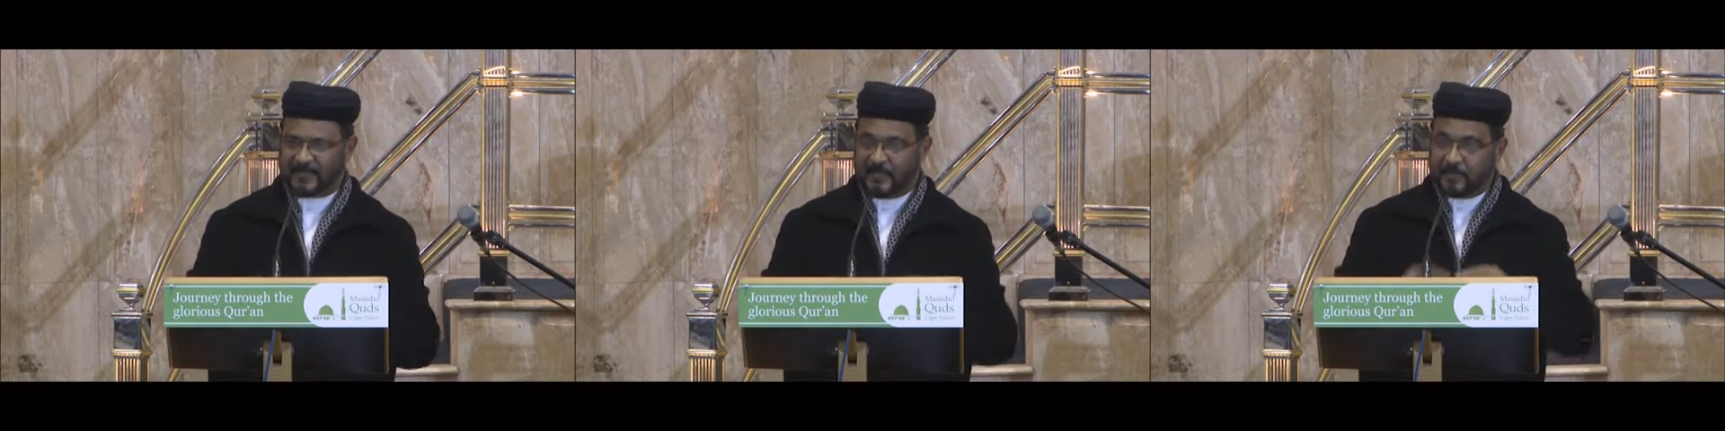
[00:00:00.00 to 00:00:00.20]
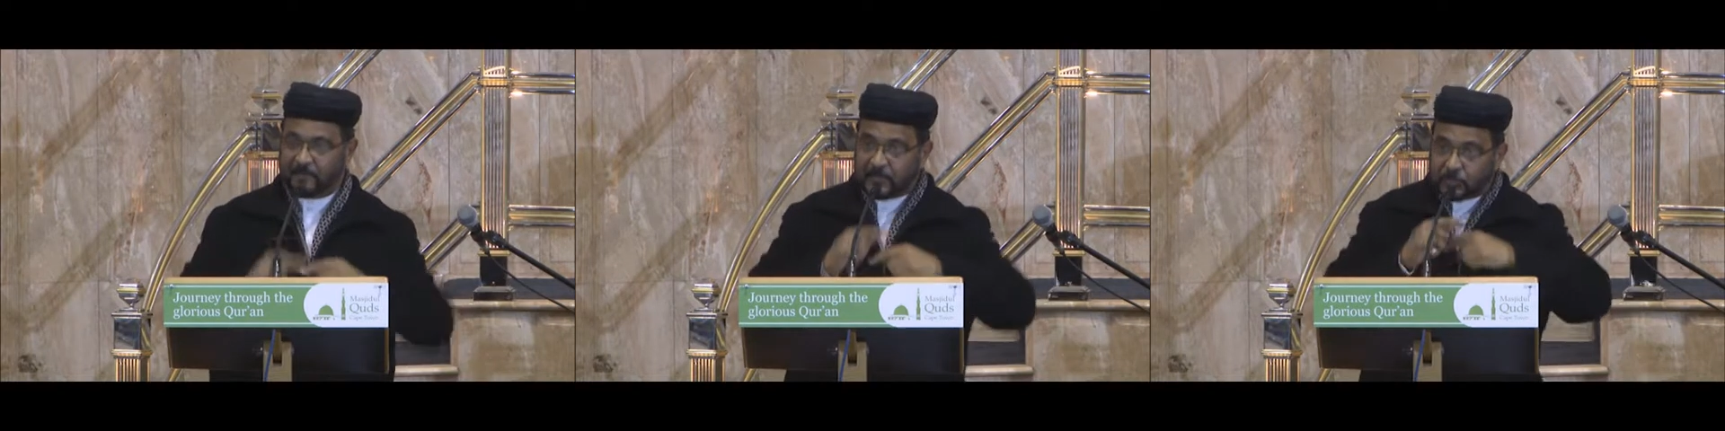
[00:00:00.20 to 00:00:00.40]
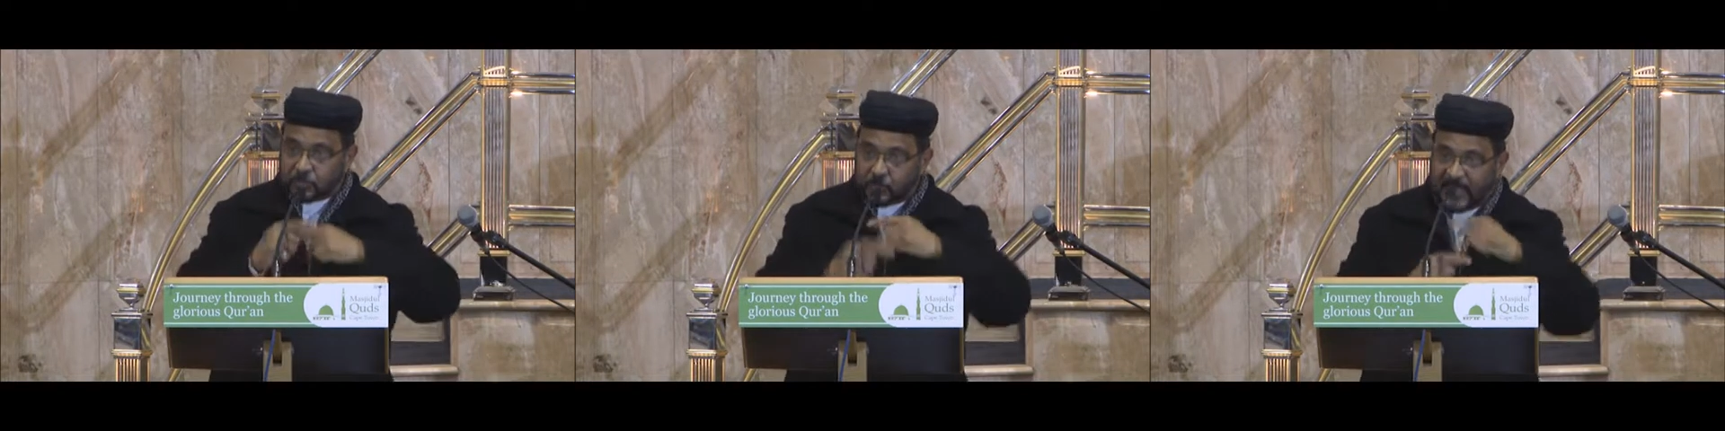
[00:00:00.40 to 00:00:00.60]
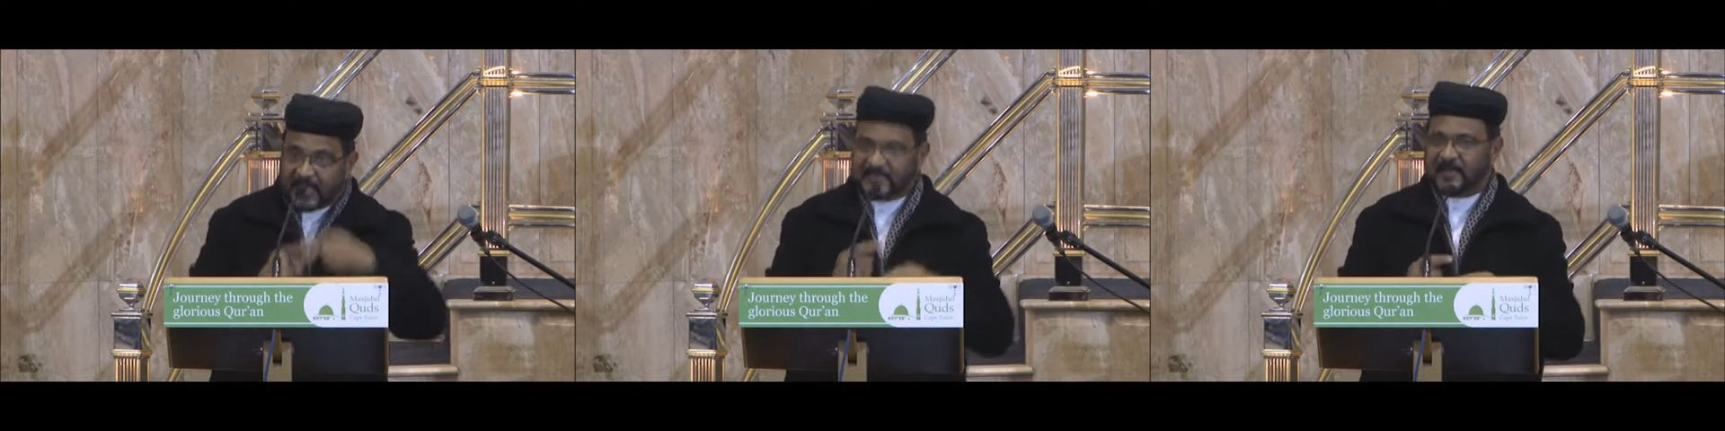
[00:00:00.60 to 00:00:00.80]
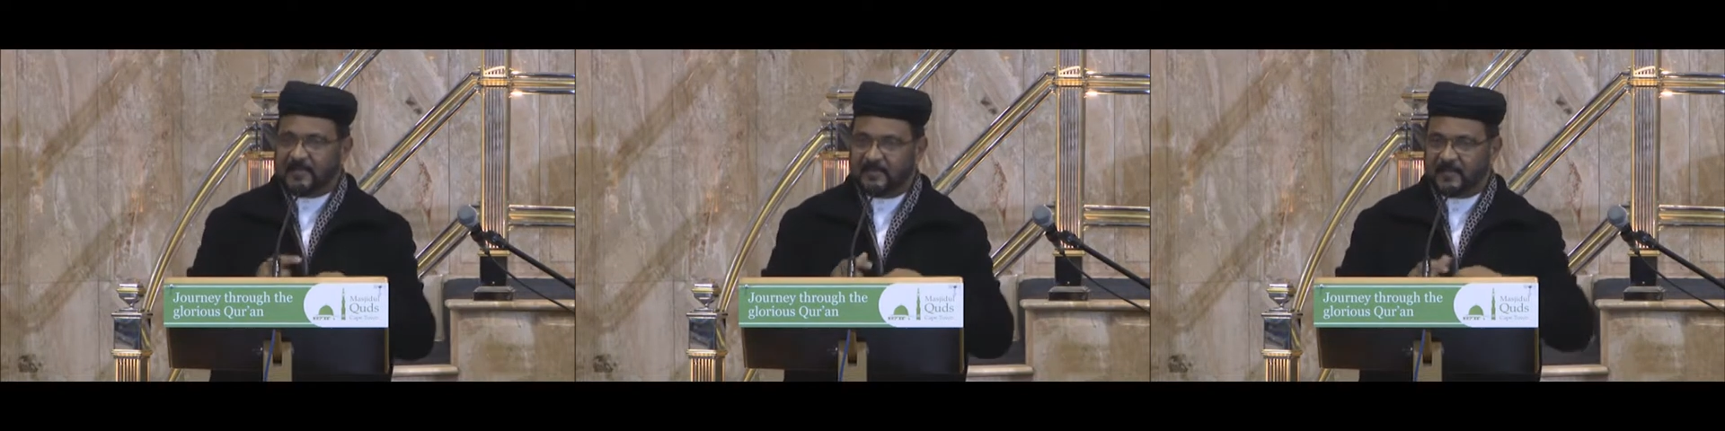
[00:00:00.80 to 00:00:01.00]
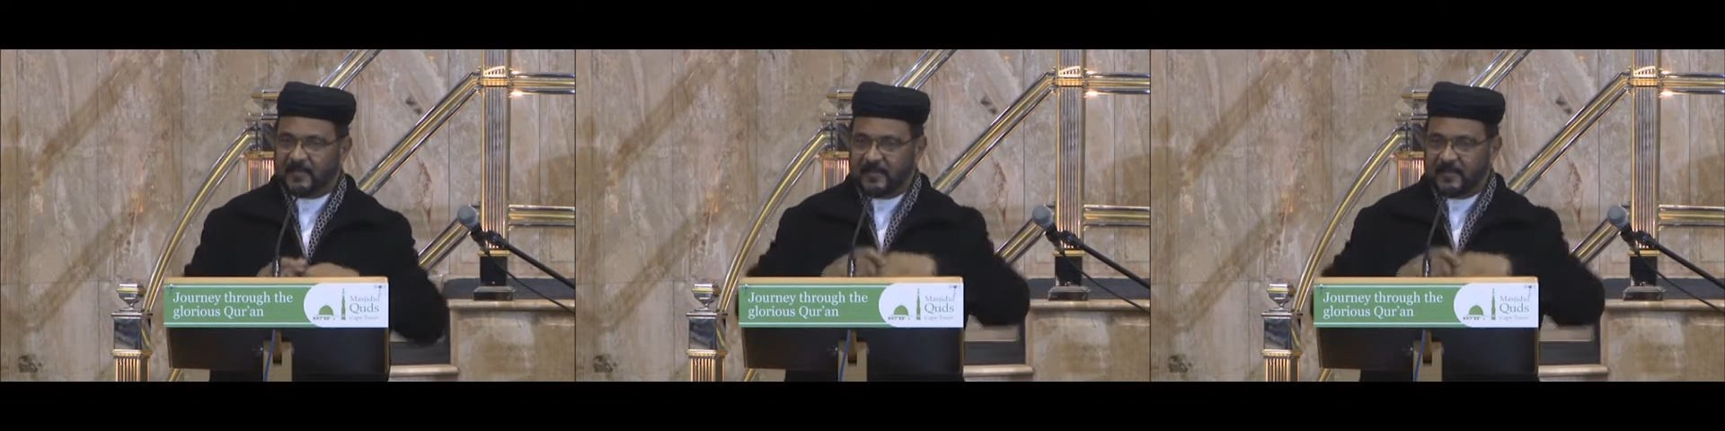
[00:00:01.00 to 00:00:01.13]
But together,